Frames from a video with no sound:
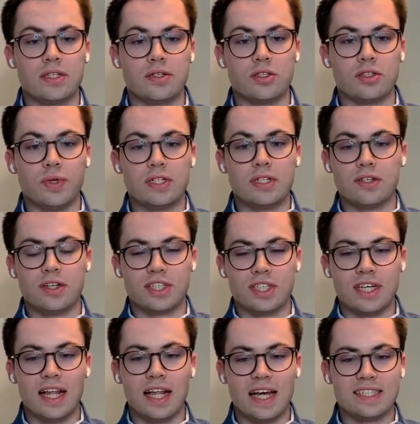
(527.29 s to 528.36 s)
So Twitter
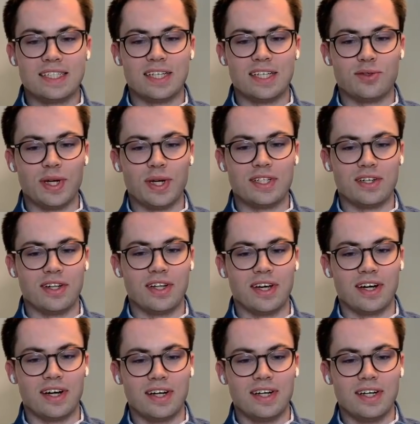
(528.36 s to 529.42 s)
still has that tweet on
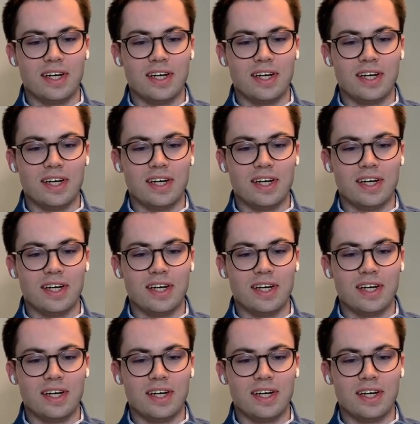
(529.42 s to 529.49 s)
their